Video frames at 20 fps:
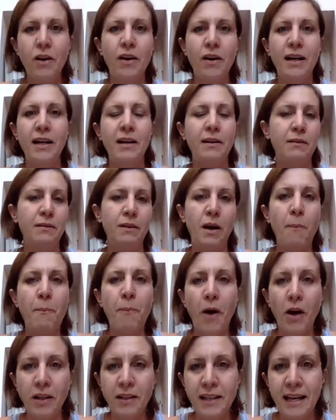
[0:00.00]
or a
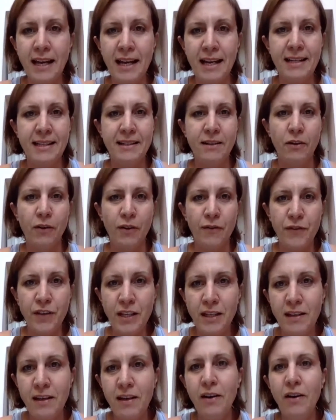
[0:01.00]
podcast or a
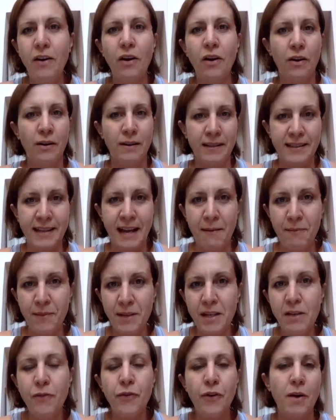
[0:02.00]
video or
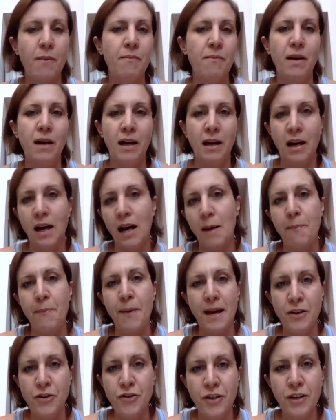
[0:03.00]
something from a
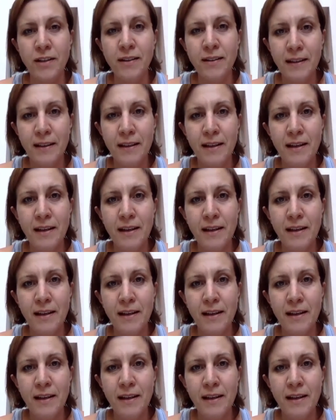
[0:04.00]
patient,